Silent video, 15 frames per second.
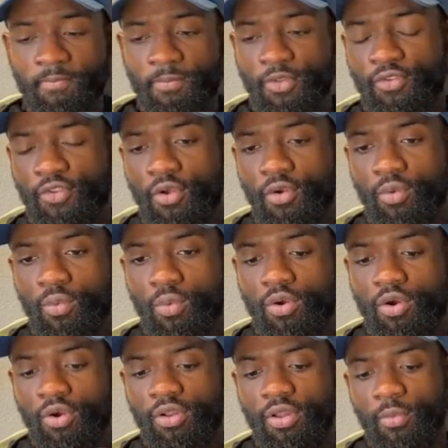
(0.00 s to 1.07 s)
So
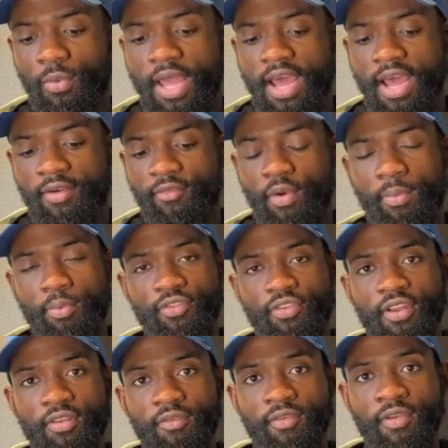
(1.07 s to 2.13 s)
currently we have
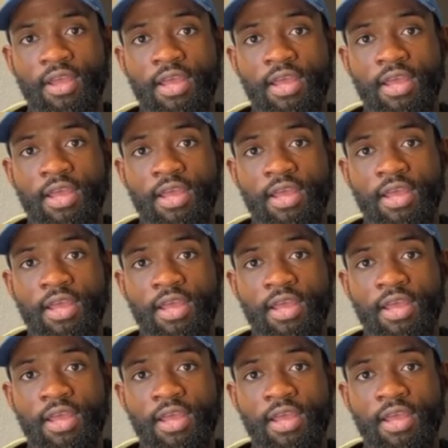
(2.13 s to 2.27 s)
Representative